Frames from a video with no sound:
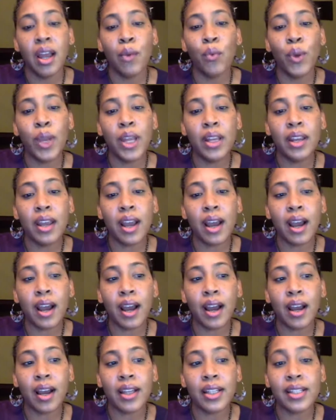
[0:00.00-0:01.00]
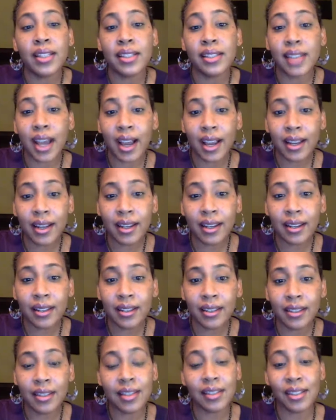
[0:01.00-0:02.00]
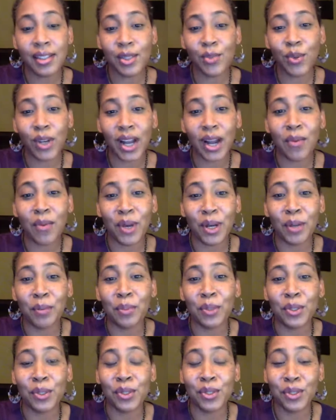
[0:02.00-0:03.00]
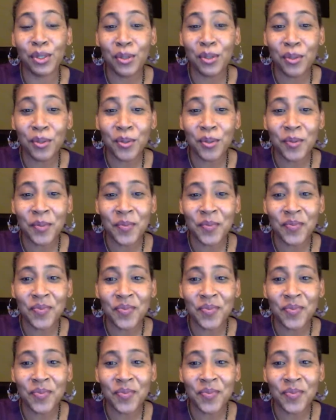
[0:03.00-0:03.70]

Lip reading: When I decided this is what I want to pursue,